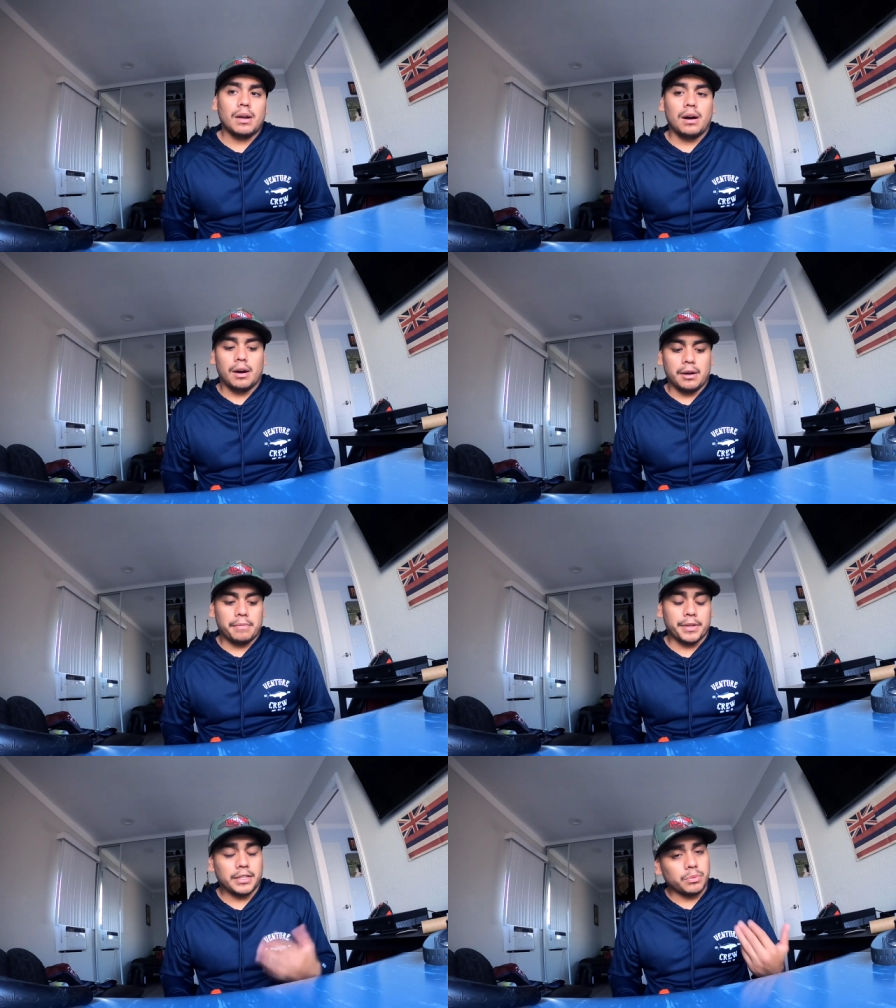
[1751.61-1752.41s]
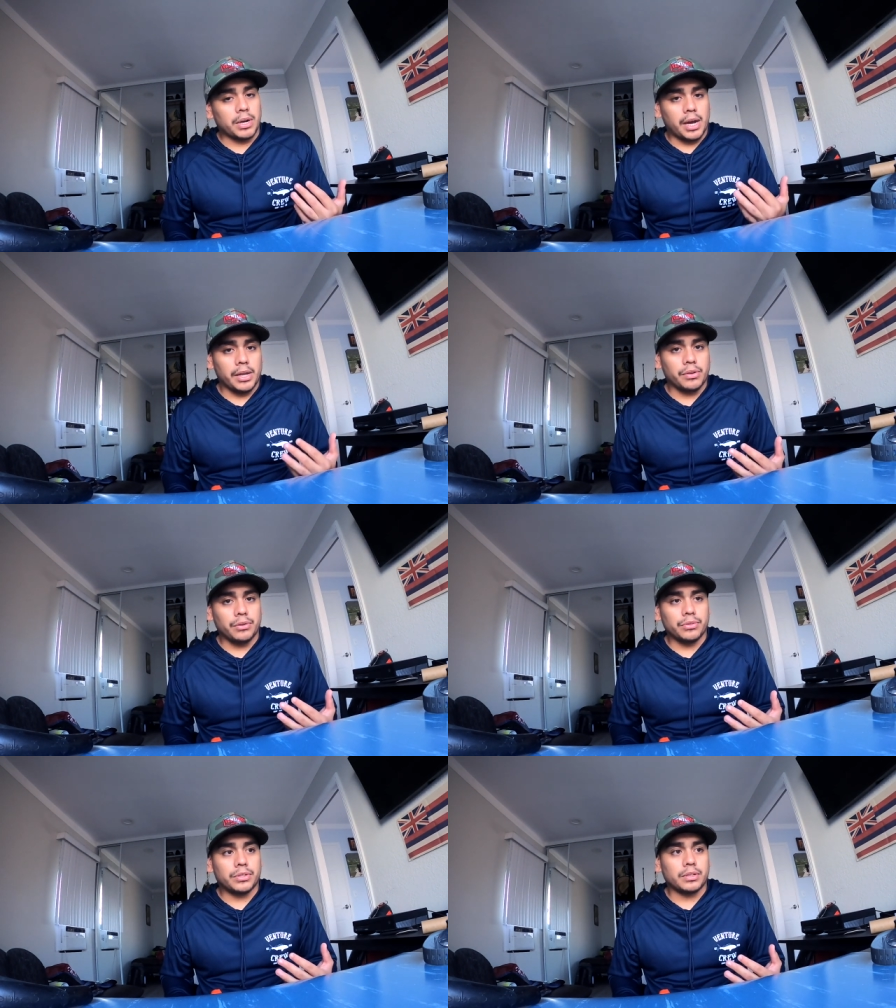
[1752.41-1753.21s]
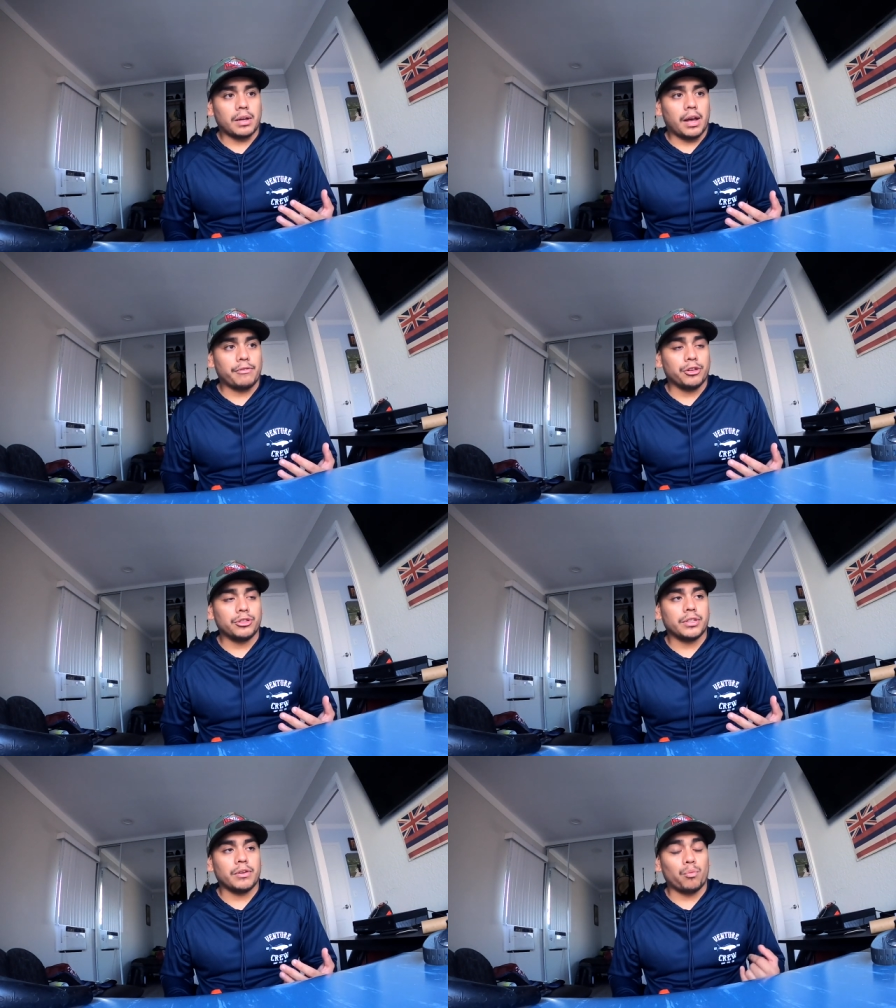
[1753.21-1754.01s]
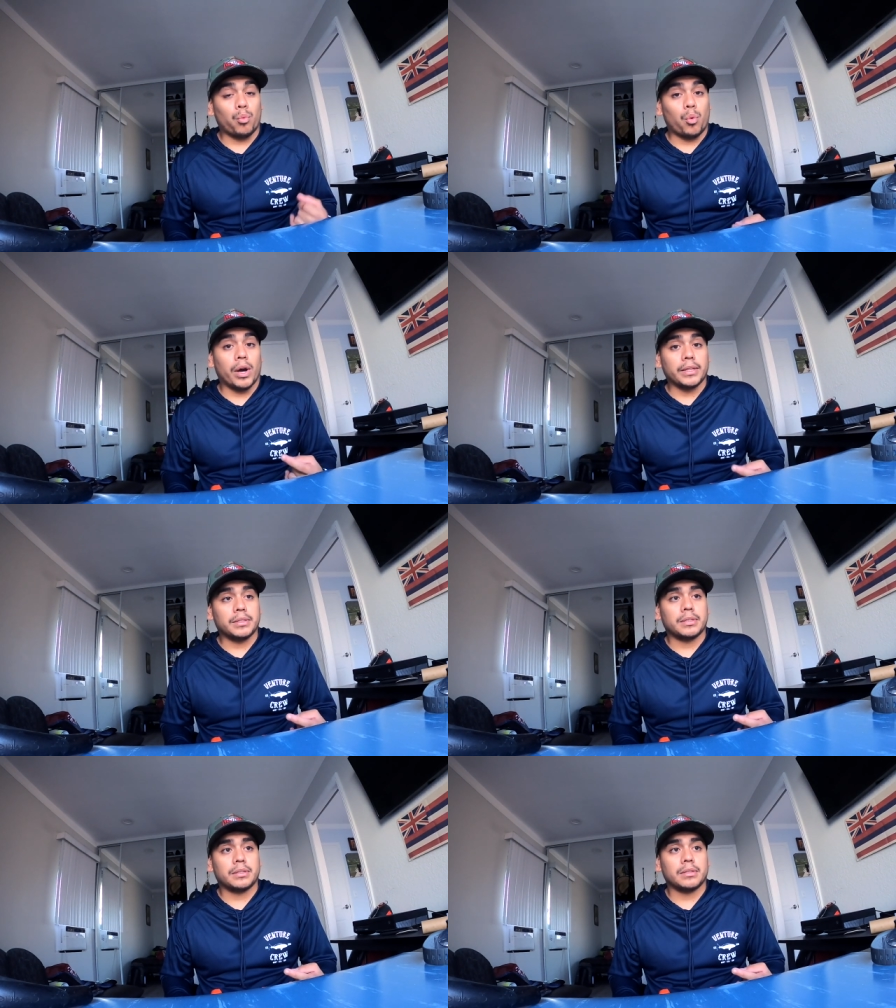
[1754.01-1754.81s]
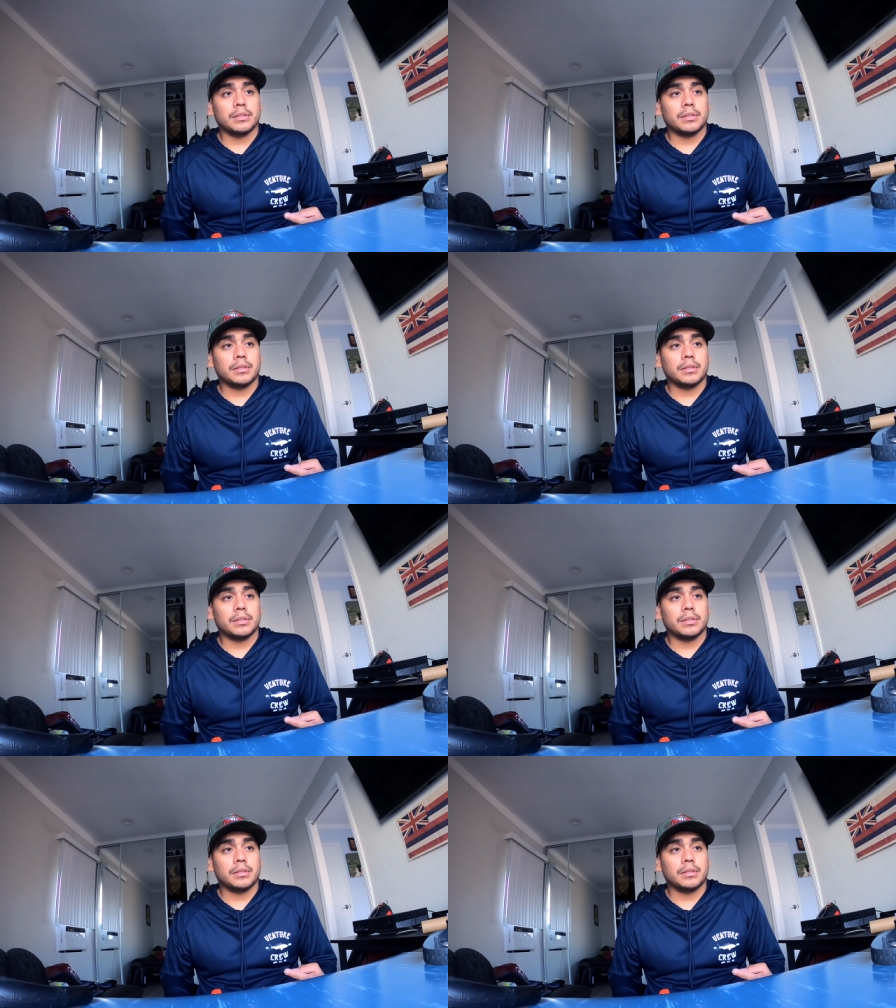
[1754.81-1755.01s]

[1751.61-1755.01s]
Uh, but this is what I use. I've used it once.